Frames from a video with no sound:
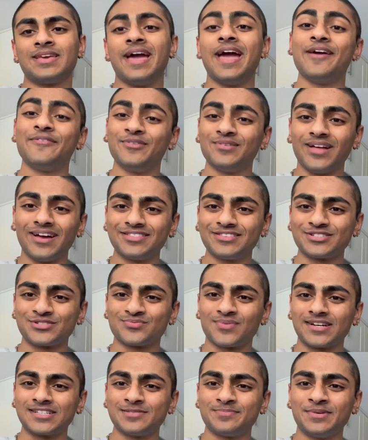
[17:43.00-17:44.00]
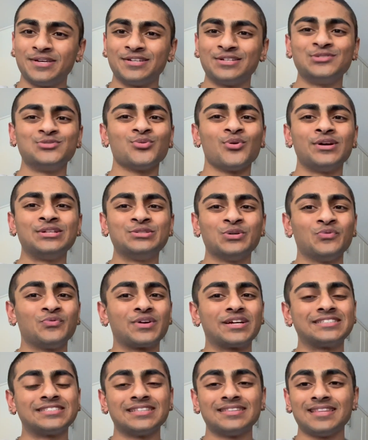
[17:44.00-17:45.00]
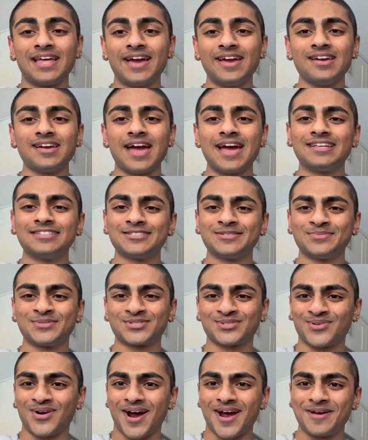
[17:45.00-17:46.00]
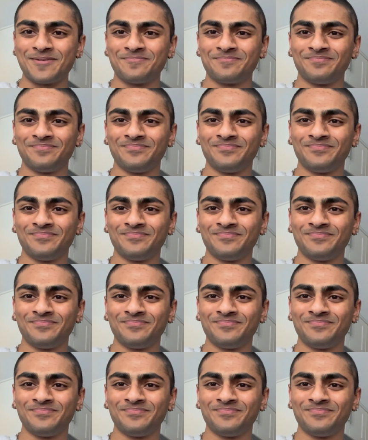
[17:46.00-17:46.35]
If you like this recipe and enjoyed, don't forget to like and subscribe.